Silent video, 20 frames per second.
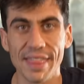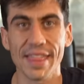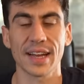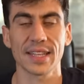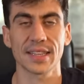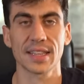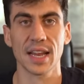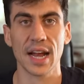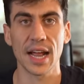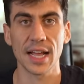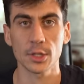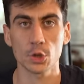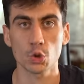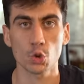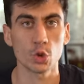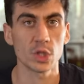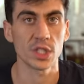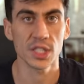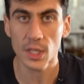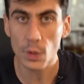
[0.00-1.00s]
They're trying
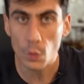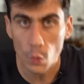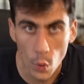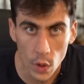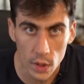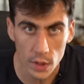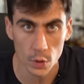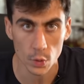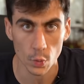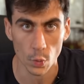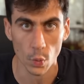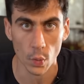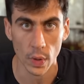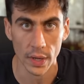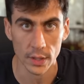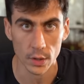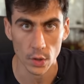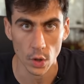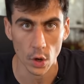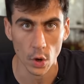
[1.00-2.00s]
to see what
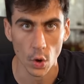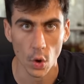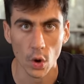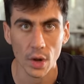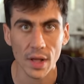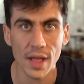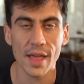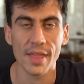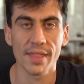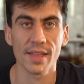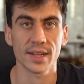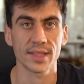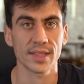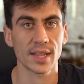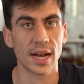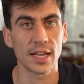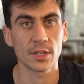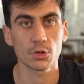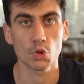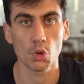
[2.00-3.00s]
went wrong. They're
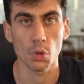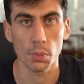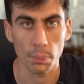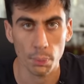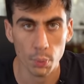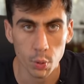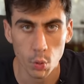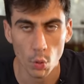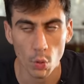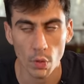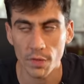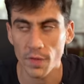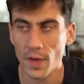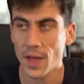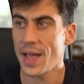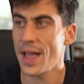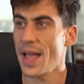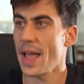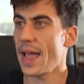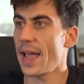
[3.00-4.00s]
trying to improve.
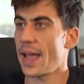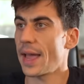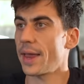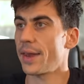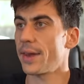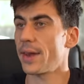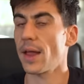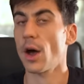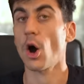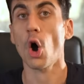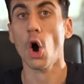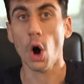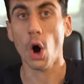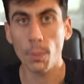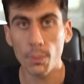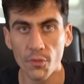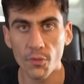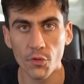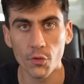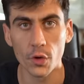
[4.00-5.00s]
And
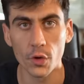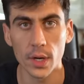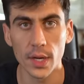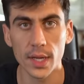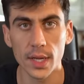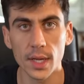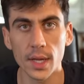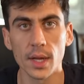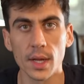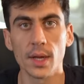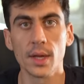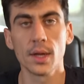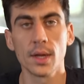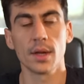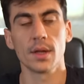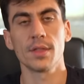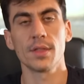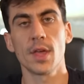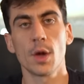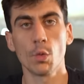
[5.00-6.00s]
hopefully
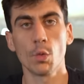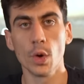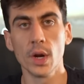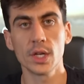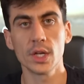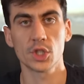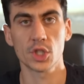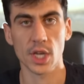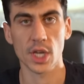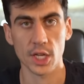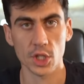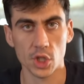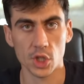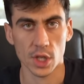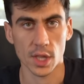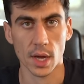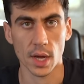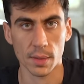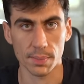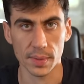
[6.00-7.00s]
they will change
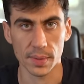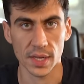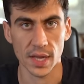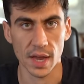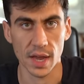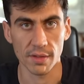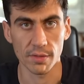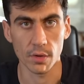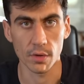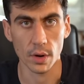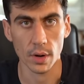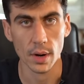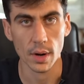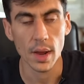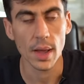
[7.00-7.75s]
their behavior.